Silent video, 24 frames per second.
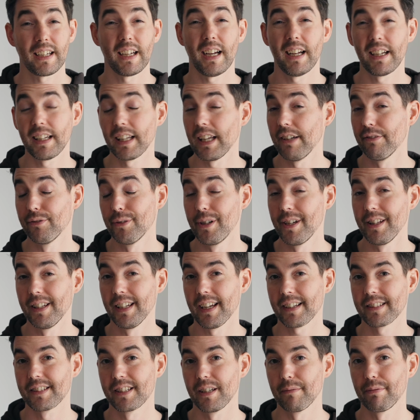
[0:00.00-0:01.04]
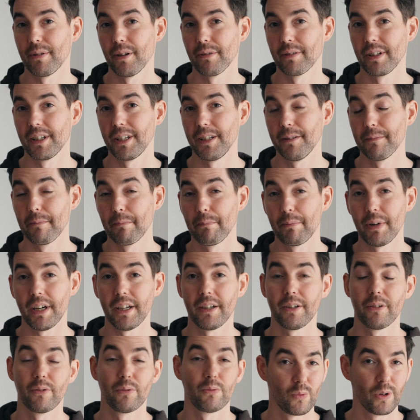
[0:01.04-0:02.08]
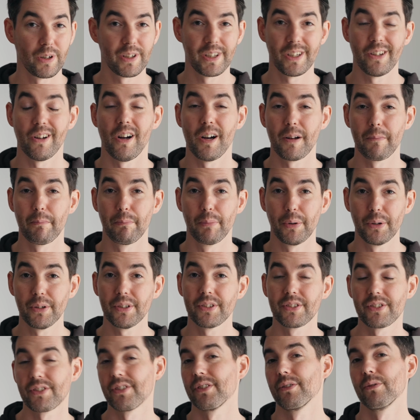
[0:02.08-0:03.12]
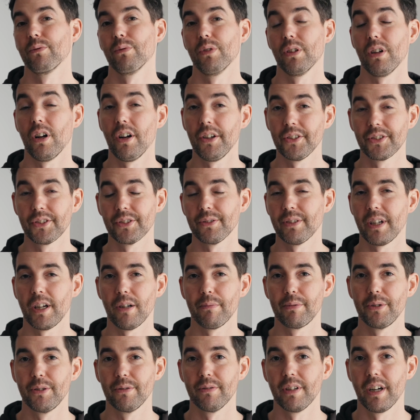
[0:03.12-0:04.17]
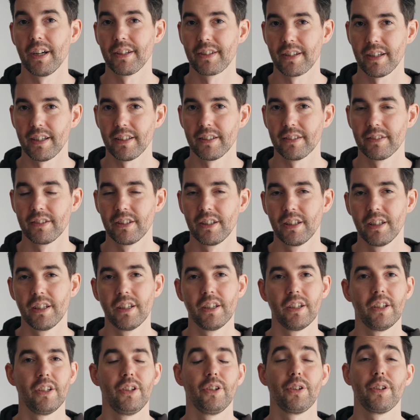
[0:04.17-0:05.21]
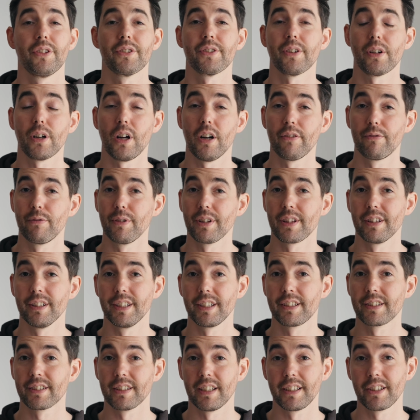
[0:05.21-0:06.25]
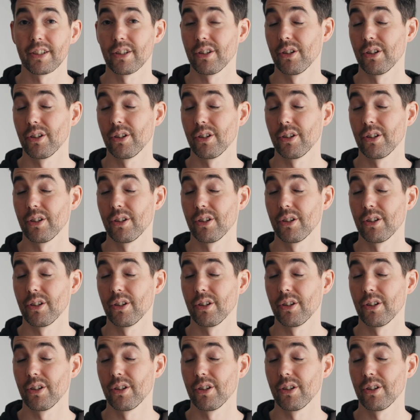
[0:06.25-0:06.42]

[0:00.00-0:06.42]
kind of gave away the next tip already, but working on bursts will also help you a ton. You can start off with licks like